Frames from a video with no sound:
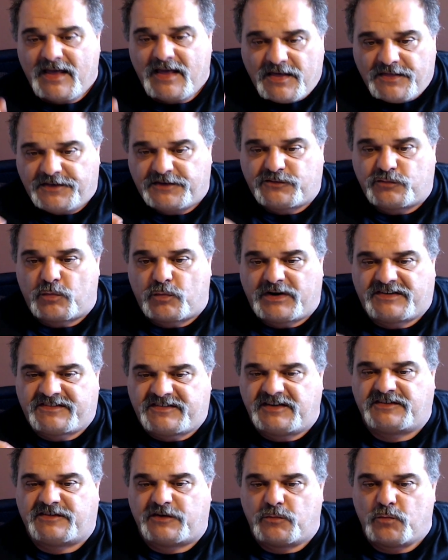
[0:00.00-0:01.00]
This one is
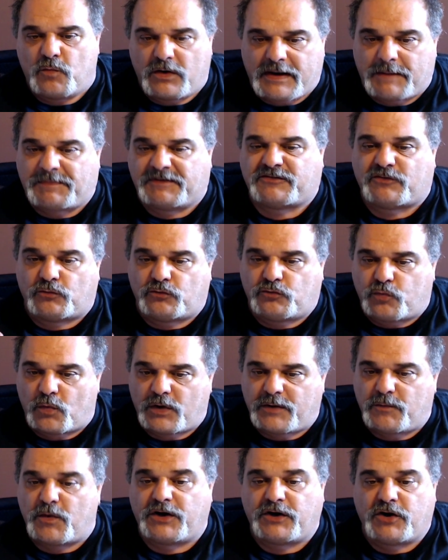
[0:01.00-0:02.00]
Season 1, Episode
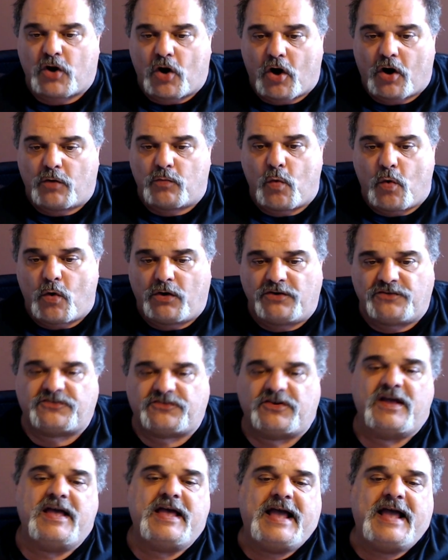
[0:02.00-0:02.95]
21, Car Wars.